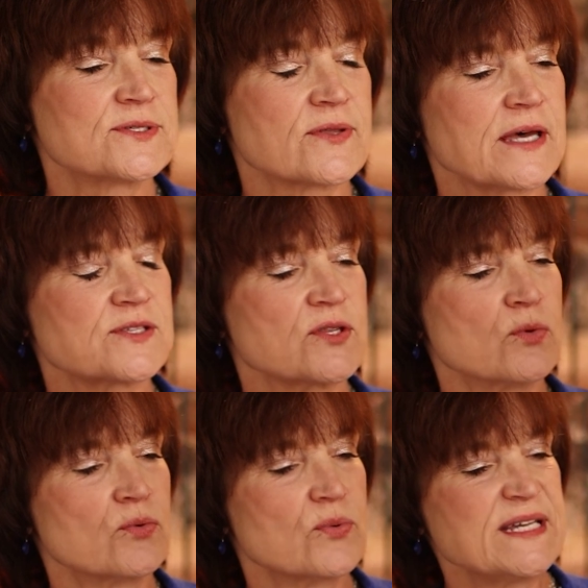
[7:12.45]
So that's
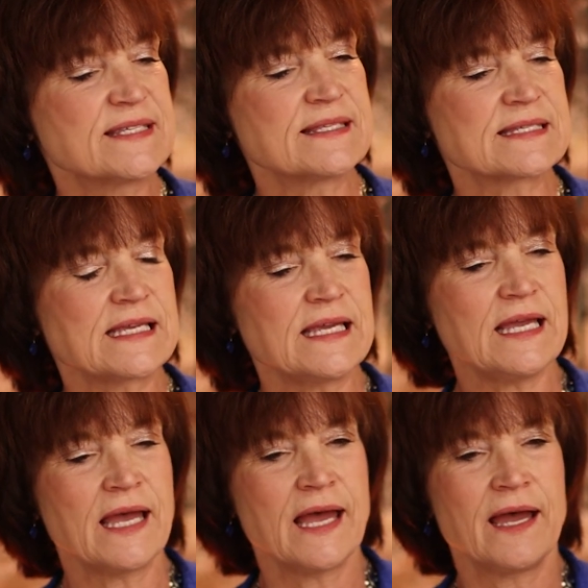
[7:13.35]
the
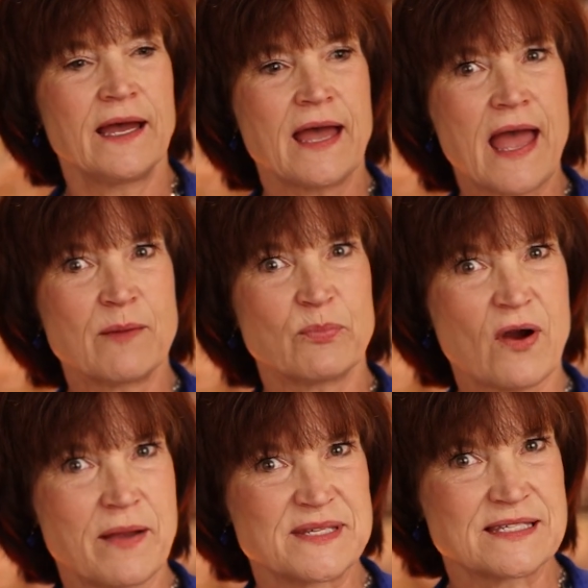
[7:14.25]
recency and
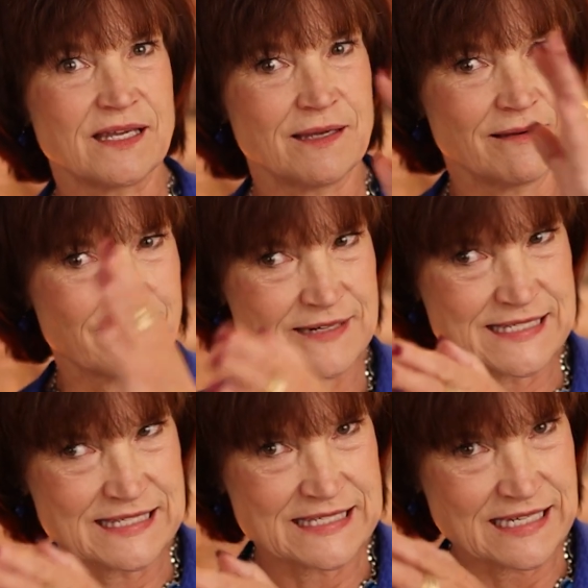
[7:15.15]
primacy.
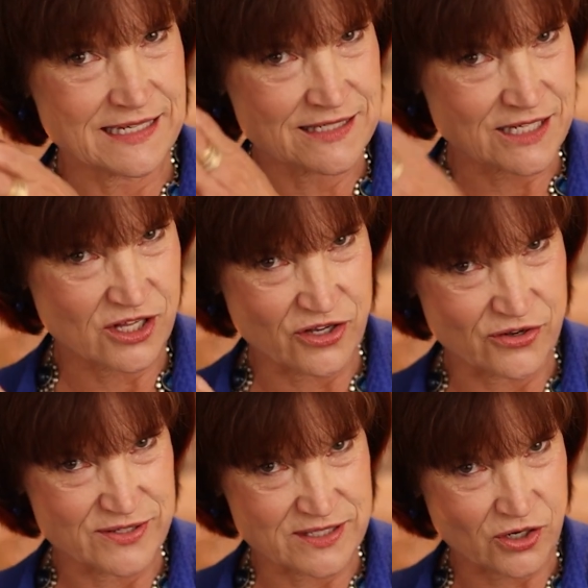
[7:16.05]
Recency is
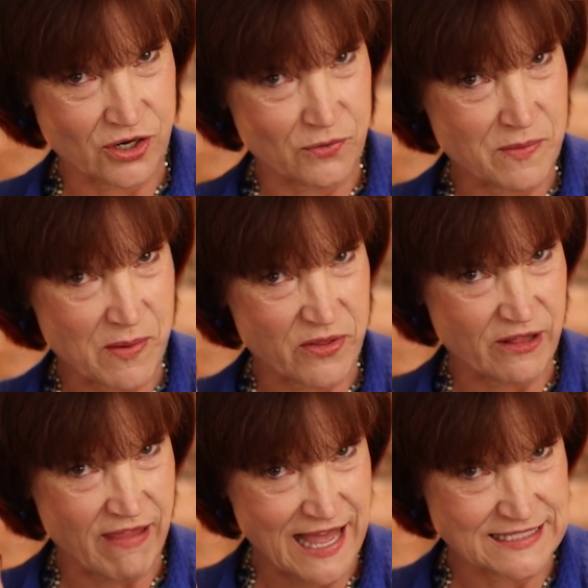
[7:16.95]
close. They're going to remember
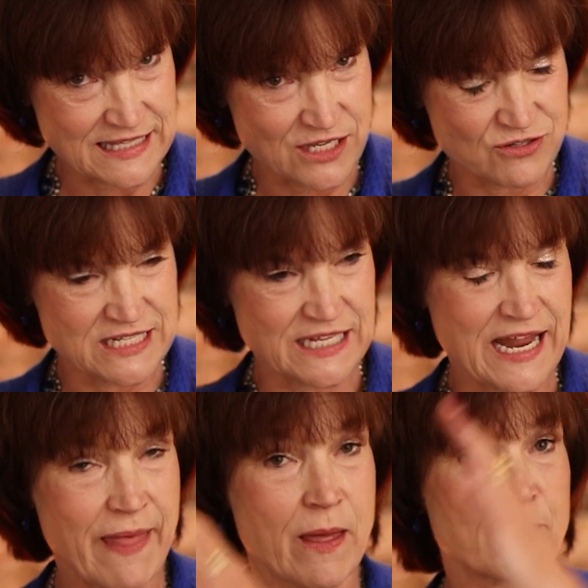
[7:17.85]
the last thing you
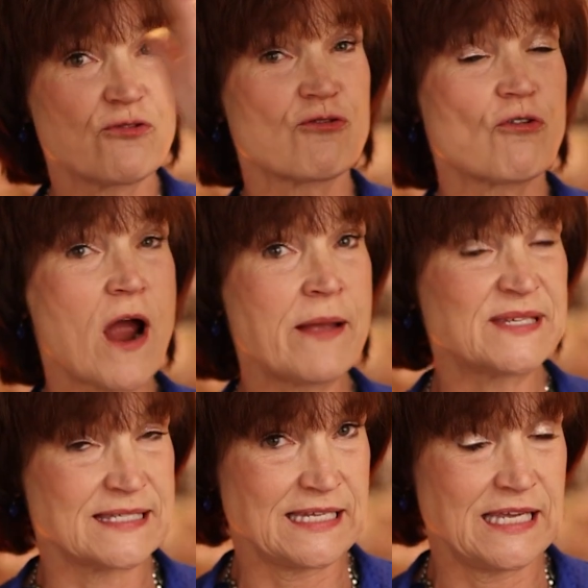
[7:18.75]
did. And the
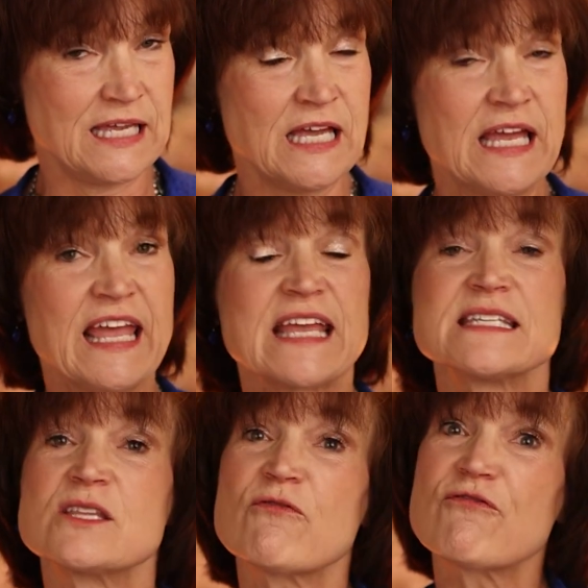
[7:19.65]
primacy
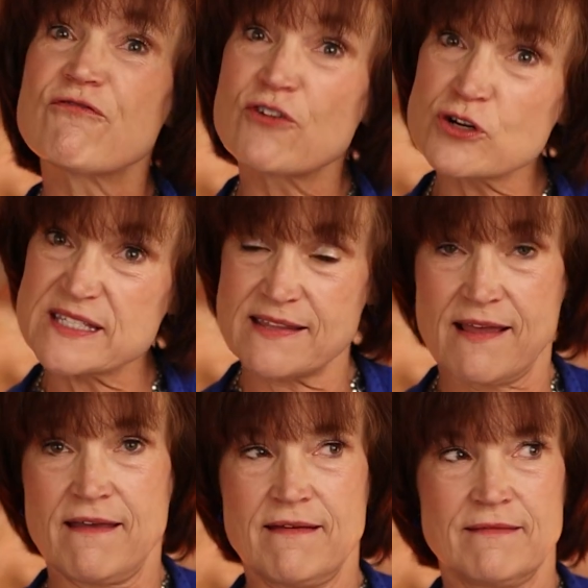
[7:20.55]
is the first
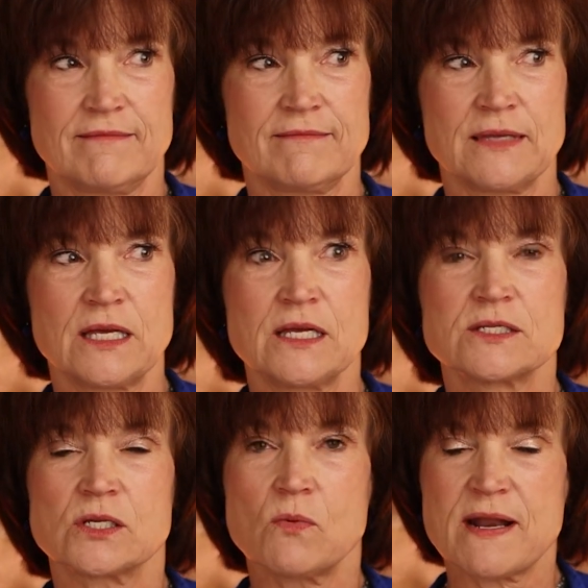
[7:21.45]
thing.
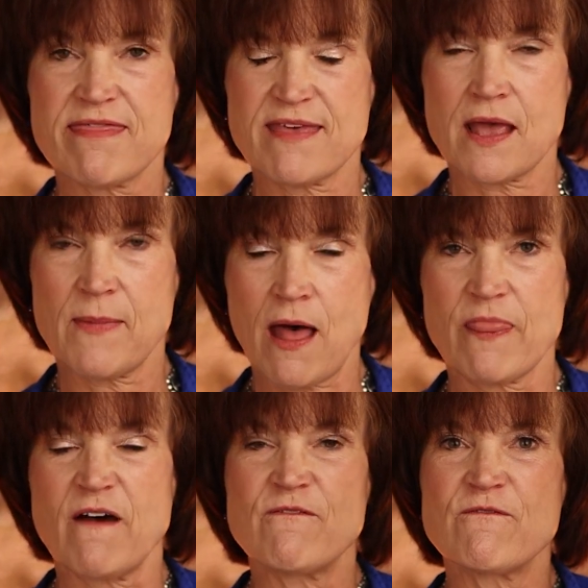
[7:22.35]
So you want to think
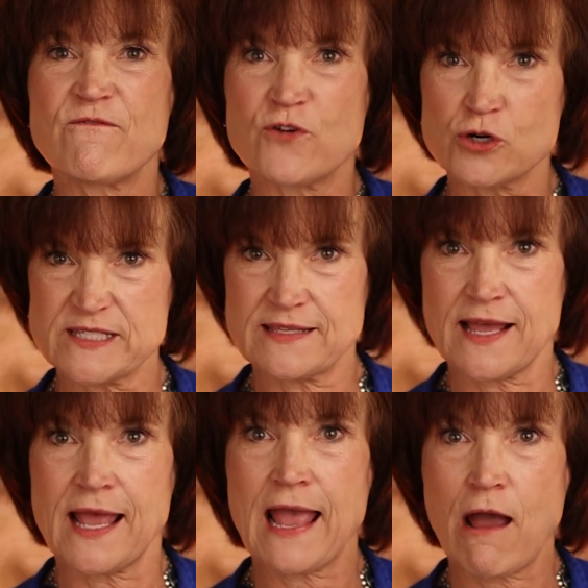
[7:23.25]
about the first
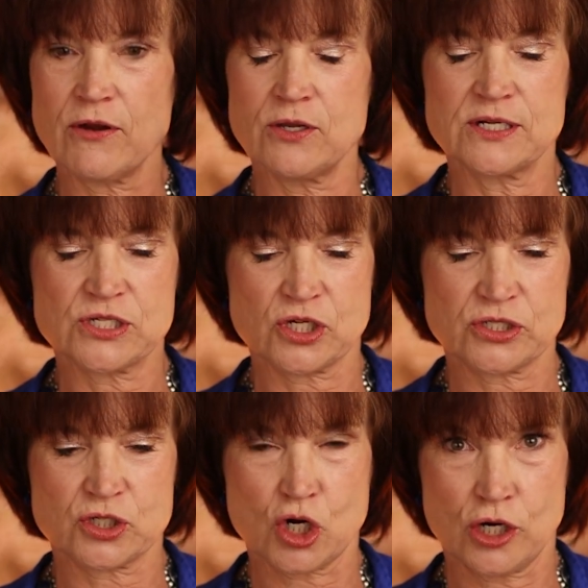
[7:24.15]
thing. How are you going to
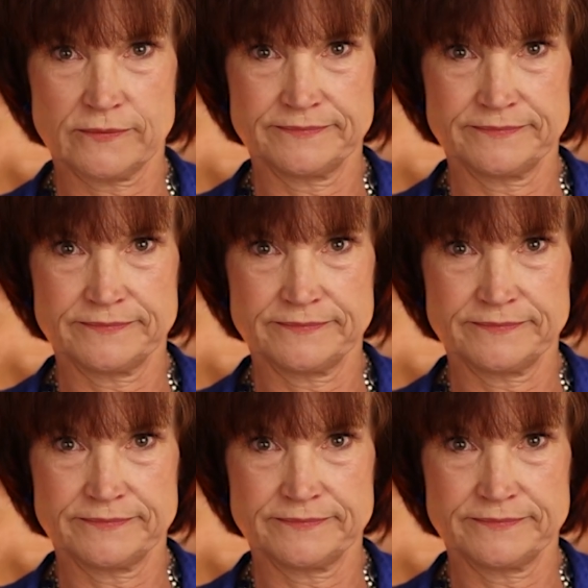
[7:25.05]
start strong?